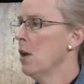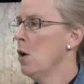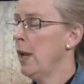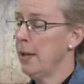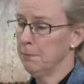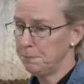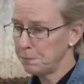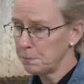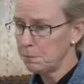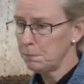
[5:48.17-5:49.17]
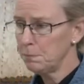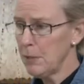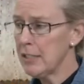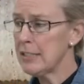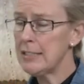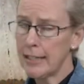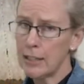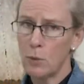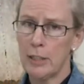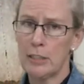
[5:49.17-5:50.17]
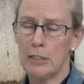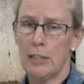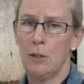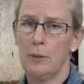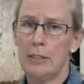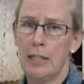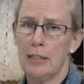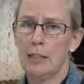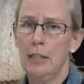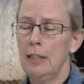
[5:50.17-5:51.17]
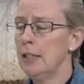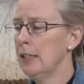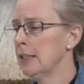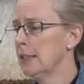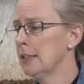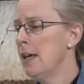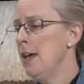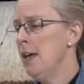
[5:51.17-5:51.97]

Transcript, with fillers: Okay, the second question that I always get is,